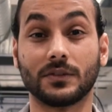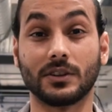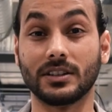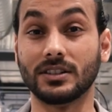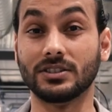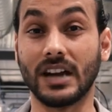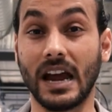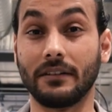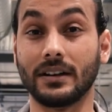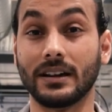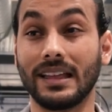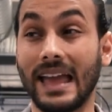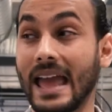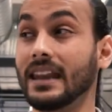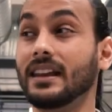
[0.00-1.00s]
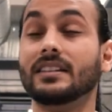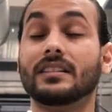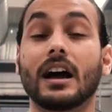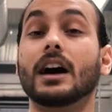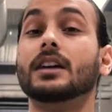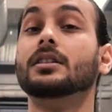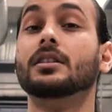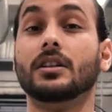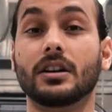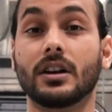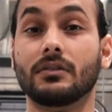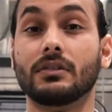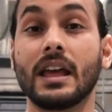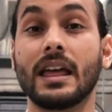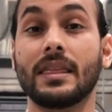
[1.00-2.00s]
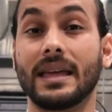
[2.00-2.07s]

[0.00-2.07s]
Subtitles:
for their driver. It is unheard of.